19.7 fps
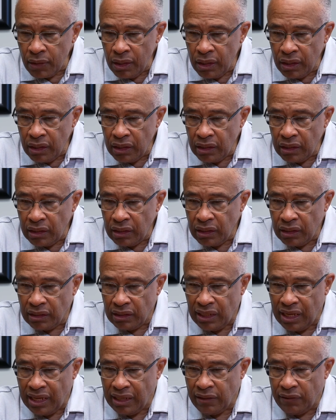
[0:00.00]
a
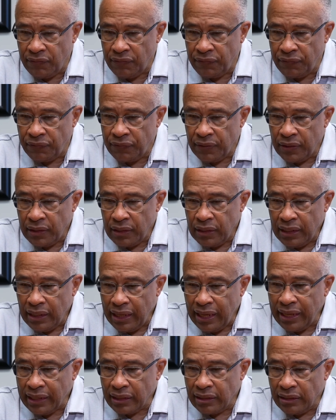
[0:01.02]
lot of
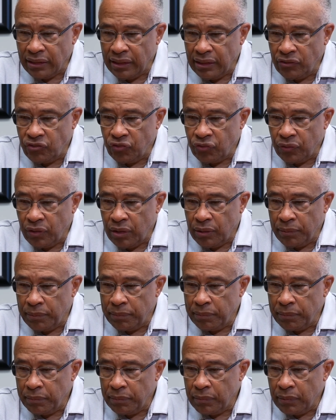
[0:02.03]
accolades
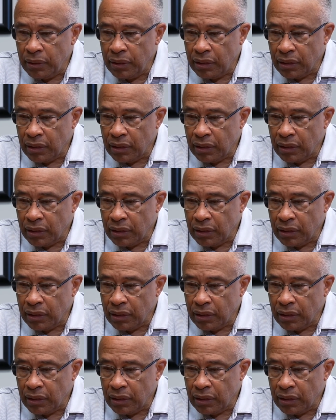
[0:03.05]
from